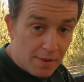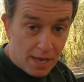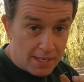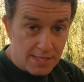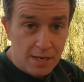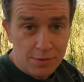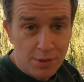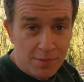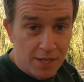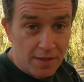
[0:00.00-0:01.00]
that is now
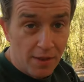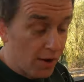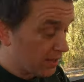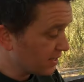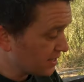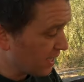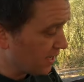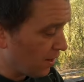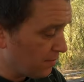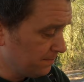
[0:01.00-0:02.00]
something that I can take
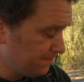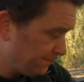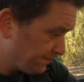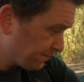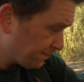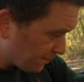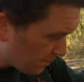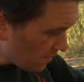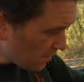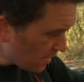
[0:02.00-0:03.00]
home.
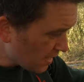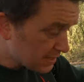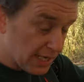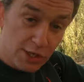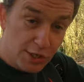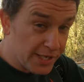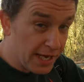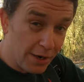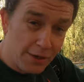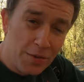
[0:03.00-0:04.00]
Because as I
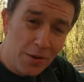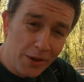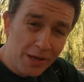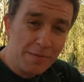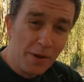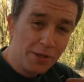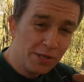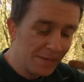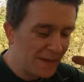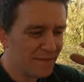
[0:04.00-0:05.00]
said, I don't like mine to be